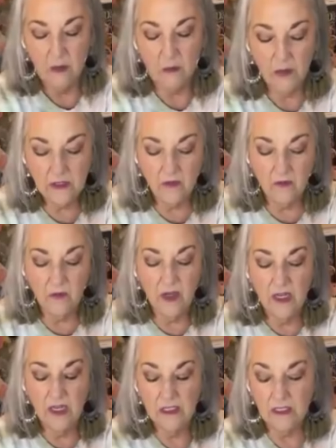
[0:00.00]
So I'll put some
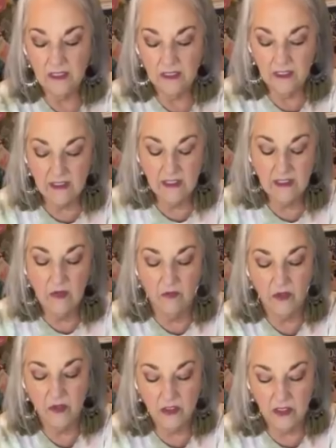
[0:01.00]
fuzz, since this is the
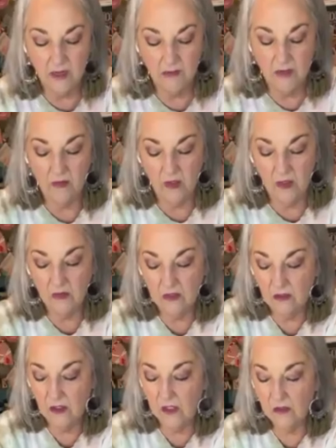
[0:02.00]
first time I've
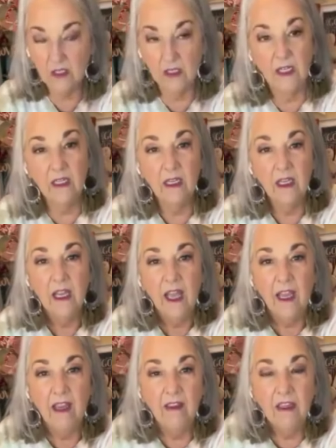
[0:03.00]
using it.
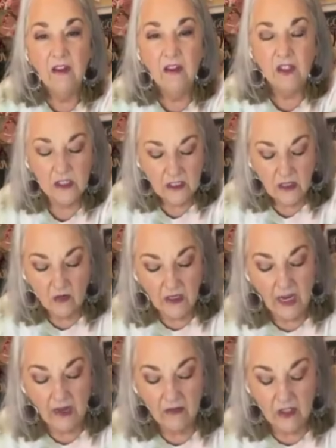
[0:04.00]
And then you just
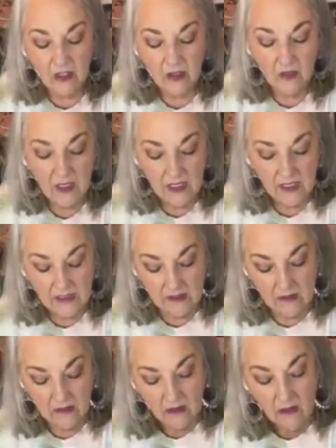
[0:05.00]
only have to do
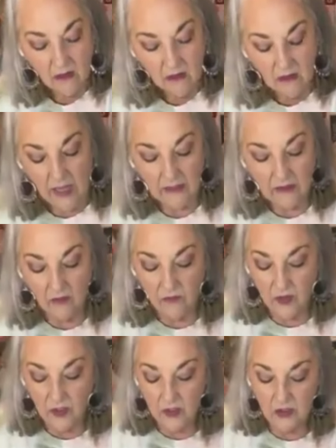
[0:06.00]
this like the
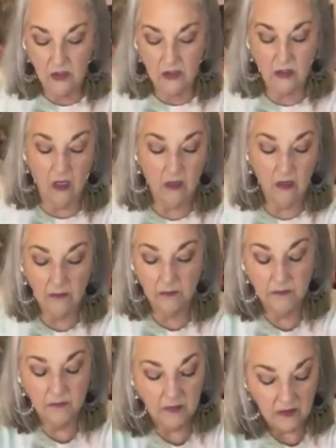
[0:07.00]
first
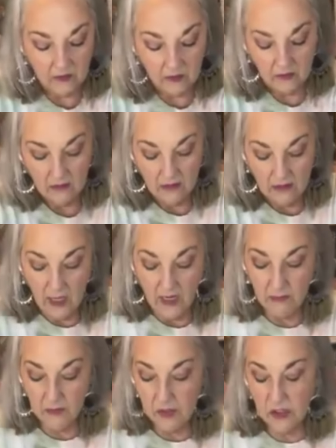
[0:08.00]

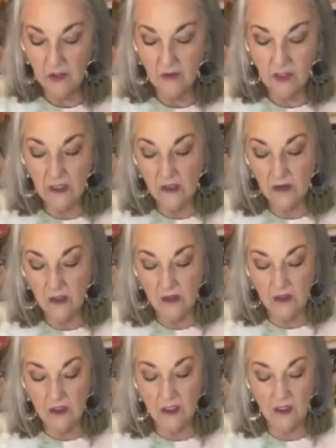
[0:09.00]
time or two that you
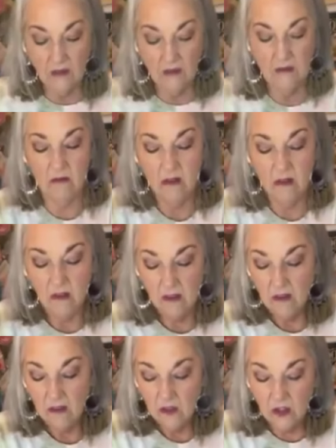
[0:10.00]
use it,
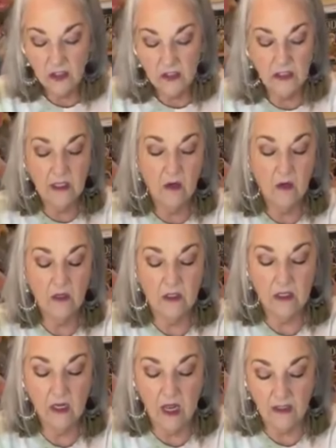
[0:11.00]
just so
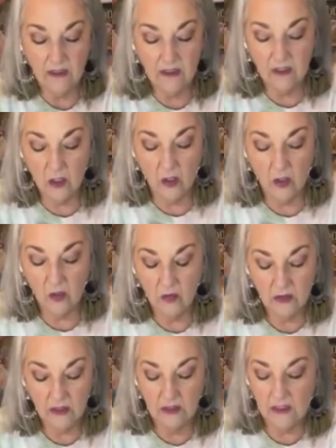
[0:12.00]
it's not
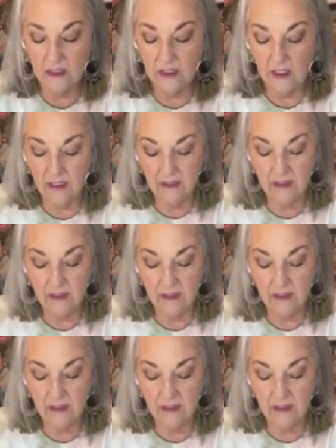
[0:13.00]
so sticky.